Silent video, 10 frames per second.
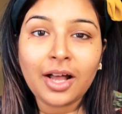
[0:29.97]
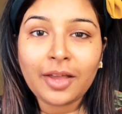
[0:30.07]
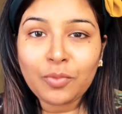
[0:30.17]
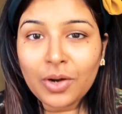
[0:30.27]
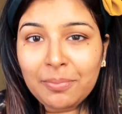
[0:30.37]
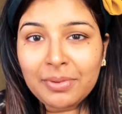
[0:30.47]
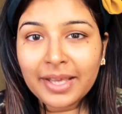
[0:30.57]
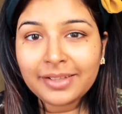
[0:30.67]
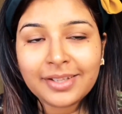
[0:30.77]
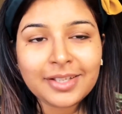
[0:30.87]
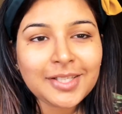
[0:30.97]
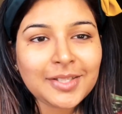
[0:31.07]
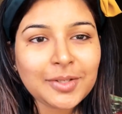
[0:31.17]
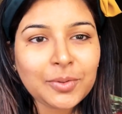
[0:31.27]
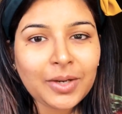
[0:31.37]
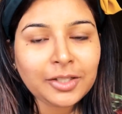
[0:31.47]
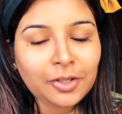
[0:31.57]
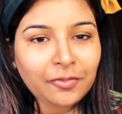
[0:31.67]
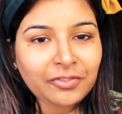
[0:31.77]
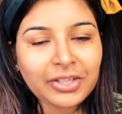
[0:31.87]
I woke up like this. So I
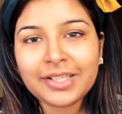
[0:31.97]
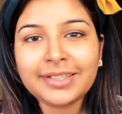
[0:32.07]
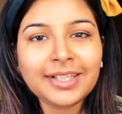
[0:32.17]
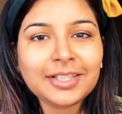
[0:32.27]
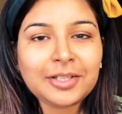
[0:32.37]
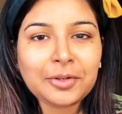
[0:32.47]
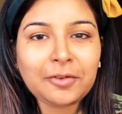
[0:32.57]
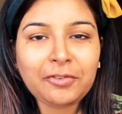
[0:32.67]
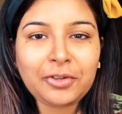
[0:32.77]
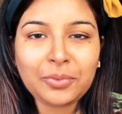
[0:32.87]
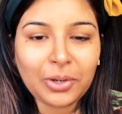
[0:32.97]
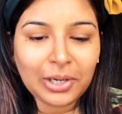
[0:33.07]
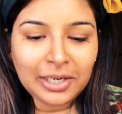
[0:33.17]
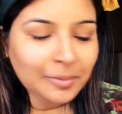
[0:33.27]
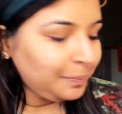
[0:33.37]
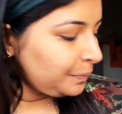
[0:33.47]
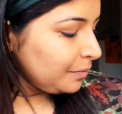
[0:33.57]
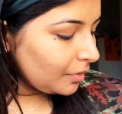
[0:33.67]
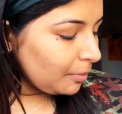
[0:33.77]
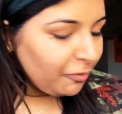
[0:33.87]
thought of creating this look for you all.
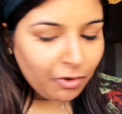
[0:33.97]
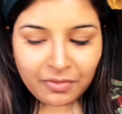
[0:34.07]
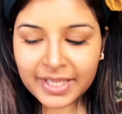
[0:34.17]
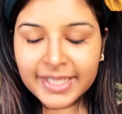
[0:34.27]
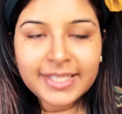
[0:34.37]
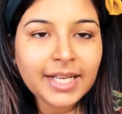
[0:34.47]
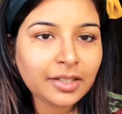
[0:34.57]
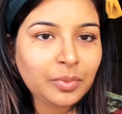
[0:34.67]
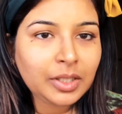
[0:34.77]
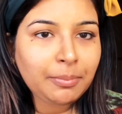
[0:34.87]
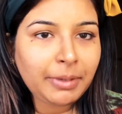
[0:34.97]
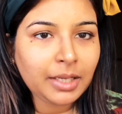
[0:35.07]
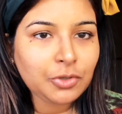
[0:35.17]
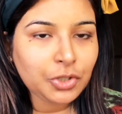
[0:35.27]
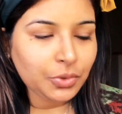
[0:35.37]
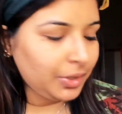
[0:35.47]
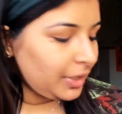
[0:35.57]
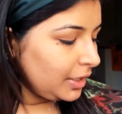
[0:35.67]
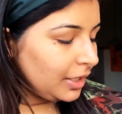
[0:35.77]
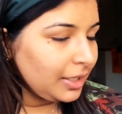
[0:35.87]
Before we get started with the makeup
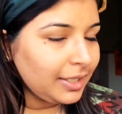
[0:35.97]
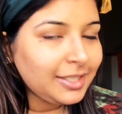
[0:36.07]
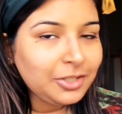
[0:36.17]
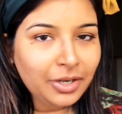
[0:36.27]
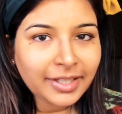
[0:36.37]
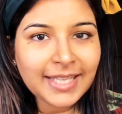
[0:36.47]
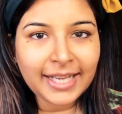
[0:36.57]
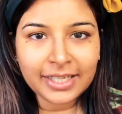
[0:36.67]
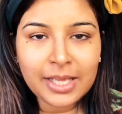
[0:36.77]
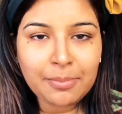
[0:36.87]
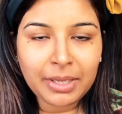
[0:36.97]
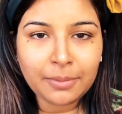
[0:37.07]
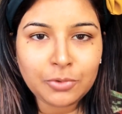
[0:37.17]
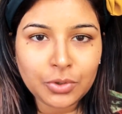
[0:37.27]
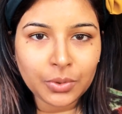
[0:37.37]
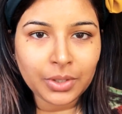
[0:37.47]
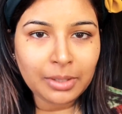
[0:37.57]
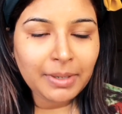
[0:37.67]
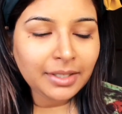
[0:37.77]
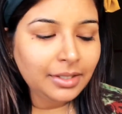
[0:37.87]
tutorial, it's not exactly a makeup tutorial,
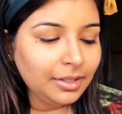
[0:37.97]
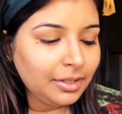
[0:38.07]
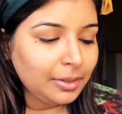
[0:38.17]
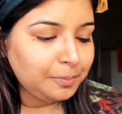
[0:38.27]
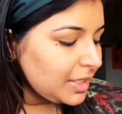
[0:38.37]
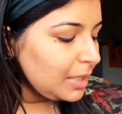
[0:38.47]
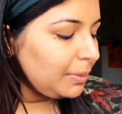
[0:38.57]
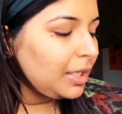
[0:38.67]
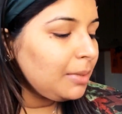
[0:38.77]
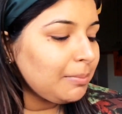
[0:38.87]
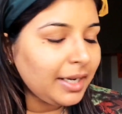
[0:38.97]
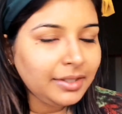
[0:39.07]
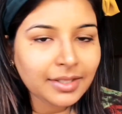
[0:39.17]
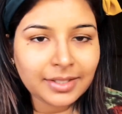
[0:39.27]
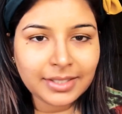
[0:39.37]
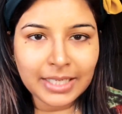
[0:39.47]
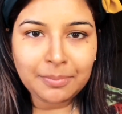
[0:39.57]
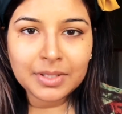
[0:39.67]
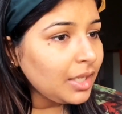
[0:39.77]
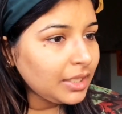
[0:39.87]
but just keeping in mind the
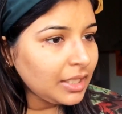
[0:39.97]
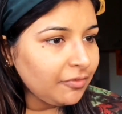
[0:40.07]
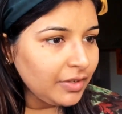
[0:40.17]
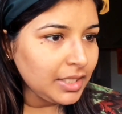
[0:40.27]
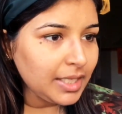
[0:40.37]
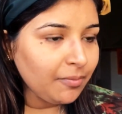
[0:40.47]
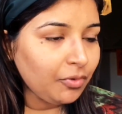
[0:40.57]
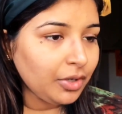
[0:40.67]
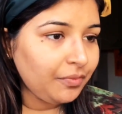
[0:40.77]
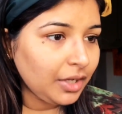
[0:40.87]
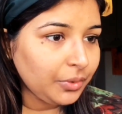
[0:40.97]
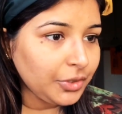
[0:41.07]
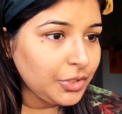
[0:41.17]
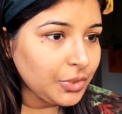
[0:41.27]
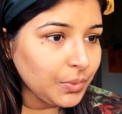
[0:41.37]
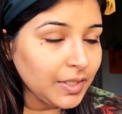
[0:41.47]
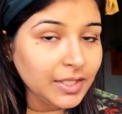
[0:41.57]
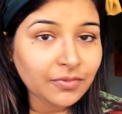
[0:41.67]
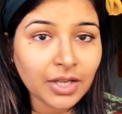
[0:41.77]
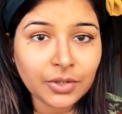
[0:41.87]
steps. The first step what we are going to do
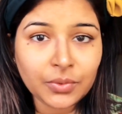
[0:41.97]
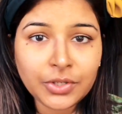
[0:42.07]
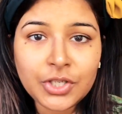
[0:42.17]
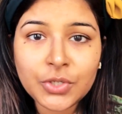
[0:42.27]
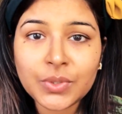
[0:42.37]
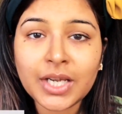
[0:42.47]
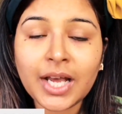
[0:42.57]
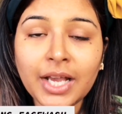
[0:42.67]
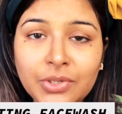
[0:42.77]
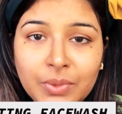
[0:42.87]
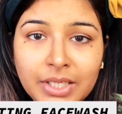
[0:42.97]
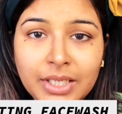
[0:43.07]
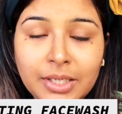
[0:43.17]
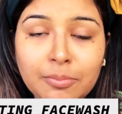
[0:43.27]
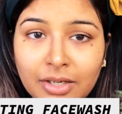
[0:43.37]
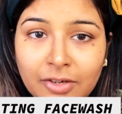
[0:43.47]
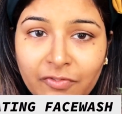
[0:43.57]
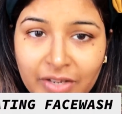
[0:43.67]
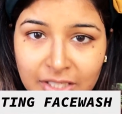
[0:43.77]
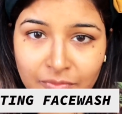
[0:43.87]
is we are going to use an hydrating
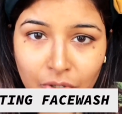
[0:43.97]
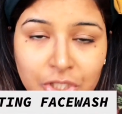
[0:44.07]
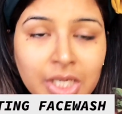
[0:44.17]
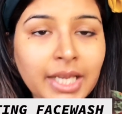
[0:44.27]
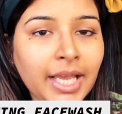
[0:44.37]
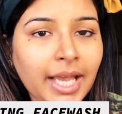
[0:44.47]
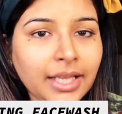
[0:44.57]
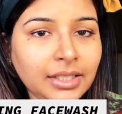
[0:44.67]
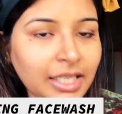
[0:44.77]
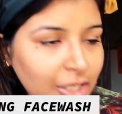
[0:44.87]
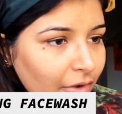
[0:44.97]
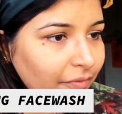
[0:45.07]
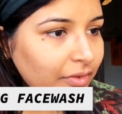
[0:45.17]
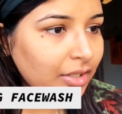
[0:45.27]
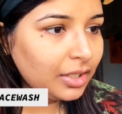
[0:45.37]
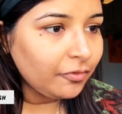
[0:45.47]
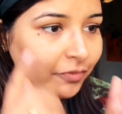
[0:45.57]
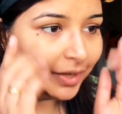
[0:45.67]
face wash and clean off the